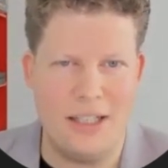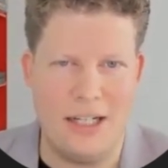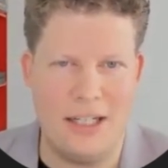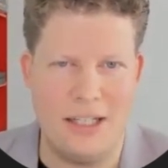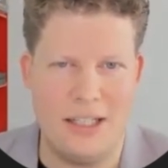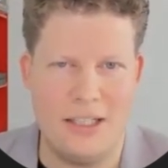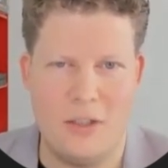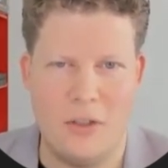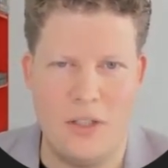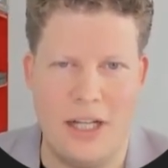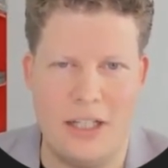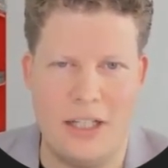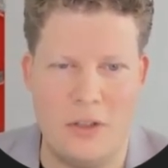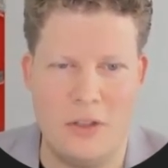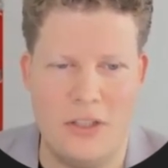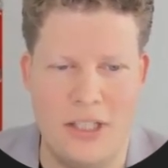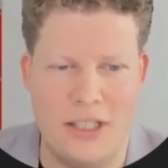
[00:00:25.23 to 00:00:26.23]
I still
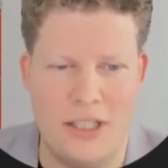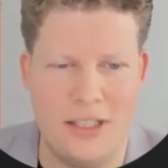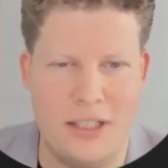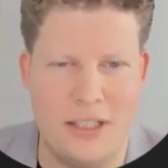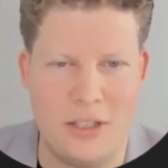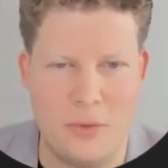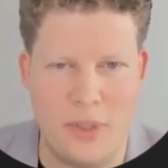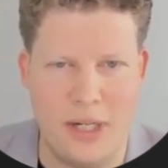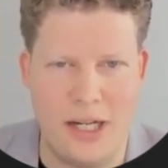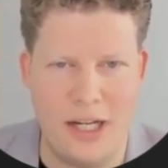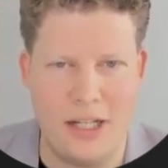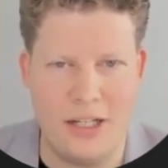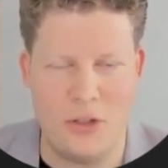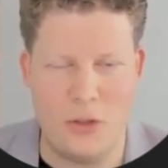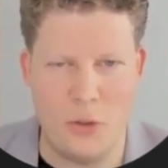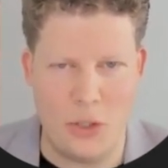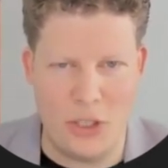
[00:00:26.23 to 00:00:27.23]
like to teach it this way.
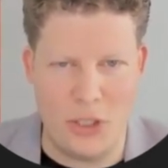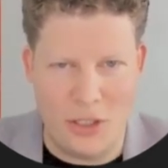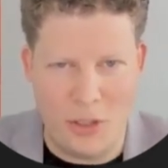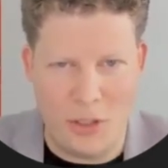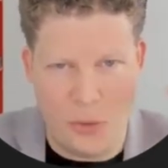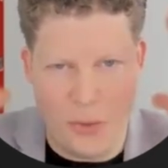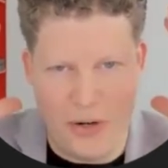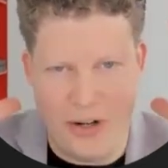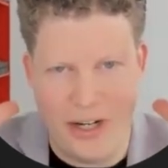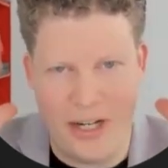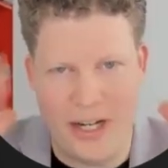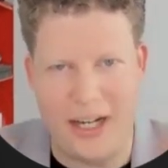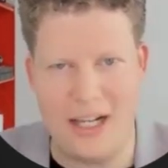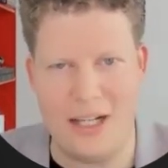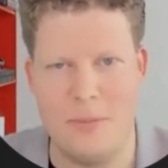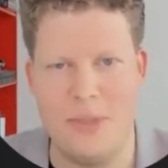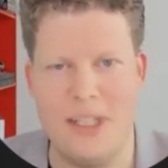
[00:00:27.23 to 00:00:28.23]
It's usually you're wearing a
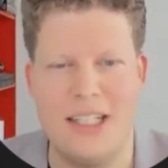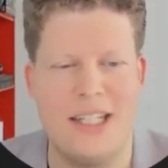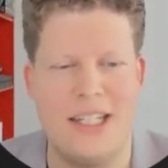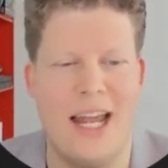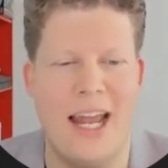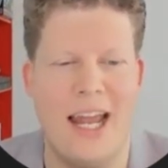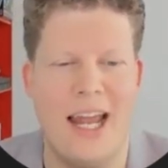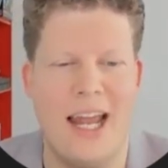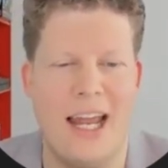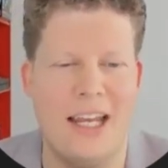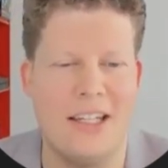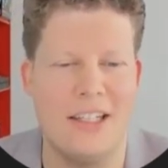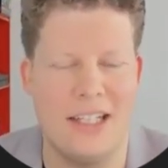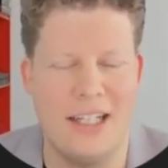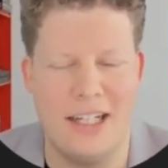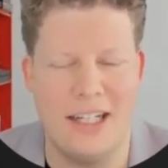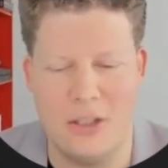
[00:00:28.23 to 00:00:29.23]
helmet and
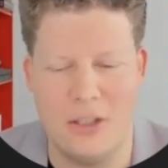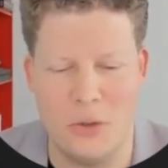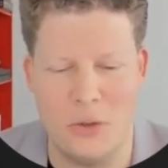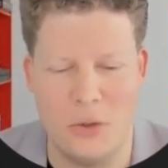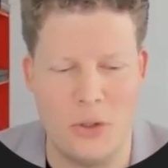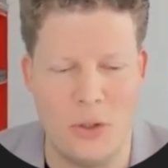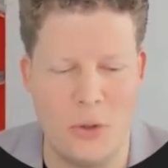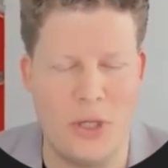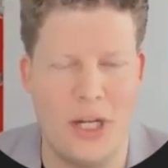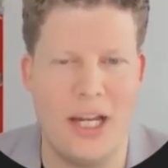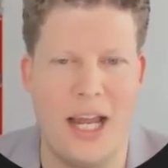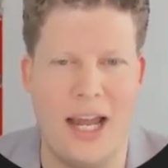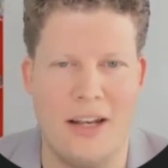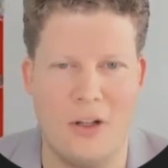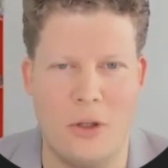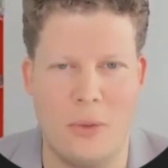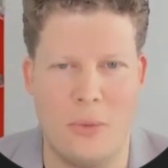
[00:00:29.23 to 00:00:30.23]
you're looking
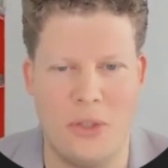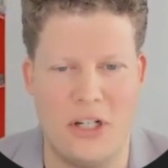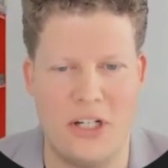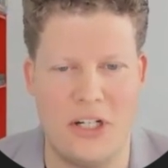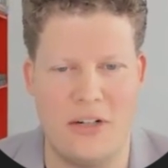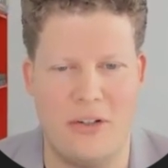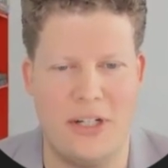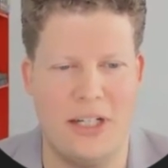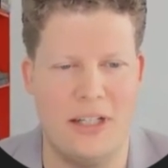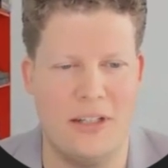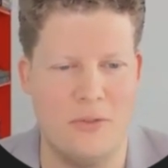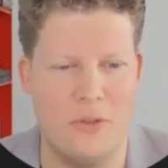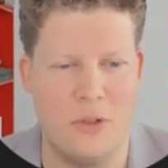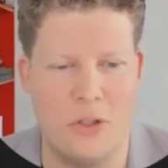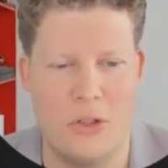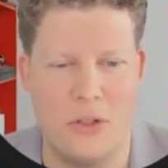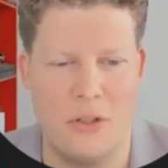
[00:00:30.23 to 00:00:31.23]
at a computer-generated
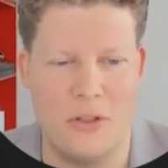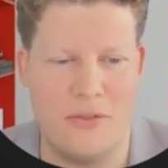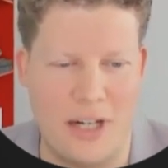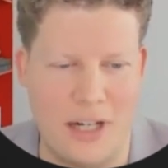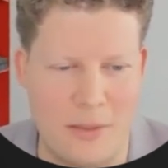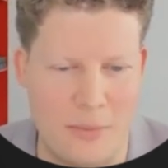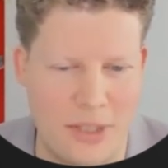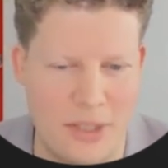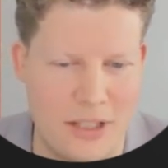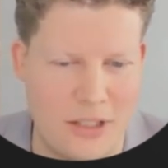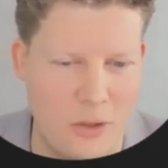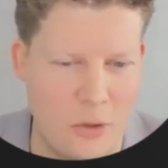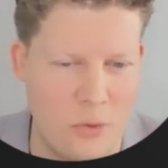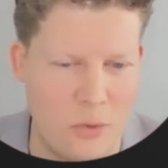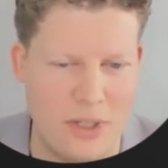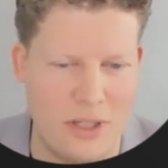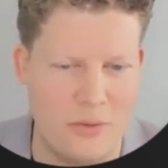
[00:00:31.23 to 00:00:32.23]
virtual environment,
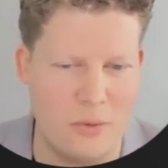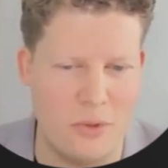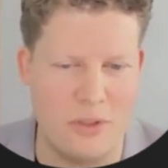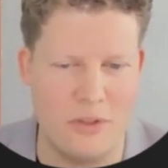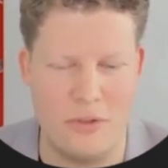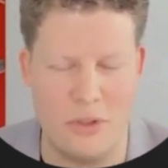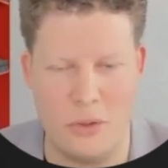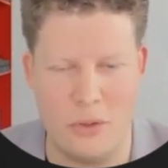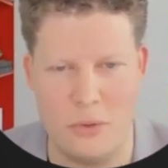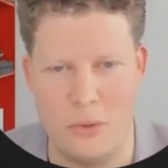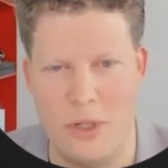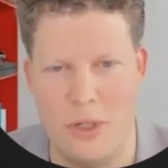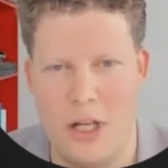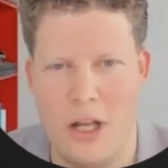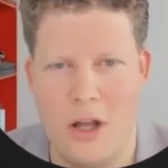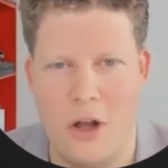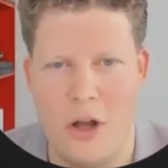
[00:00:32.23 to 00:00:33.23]
no real-world view,
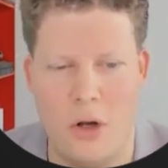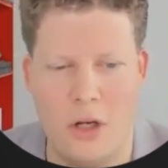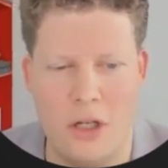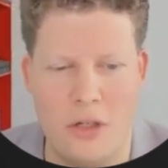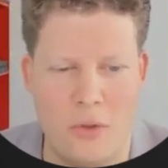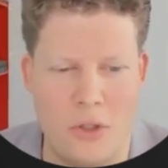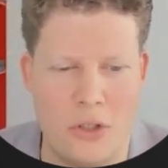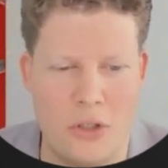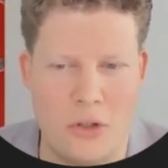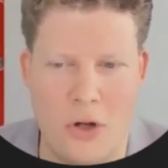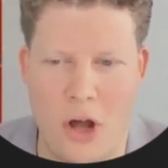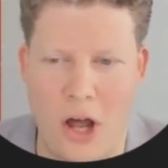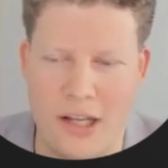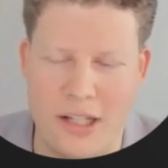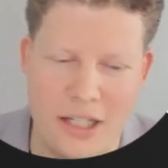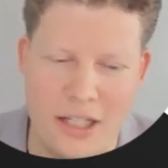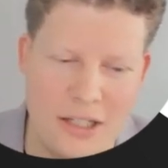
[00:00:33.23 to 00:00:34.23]
only virtual
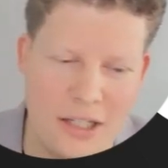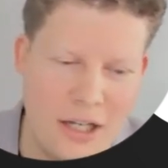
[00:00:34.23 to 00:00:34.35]
content.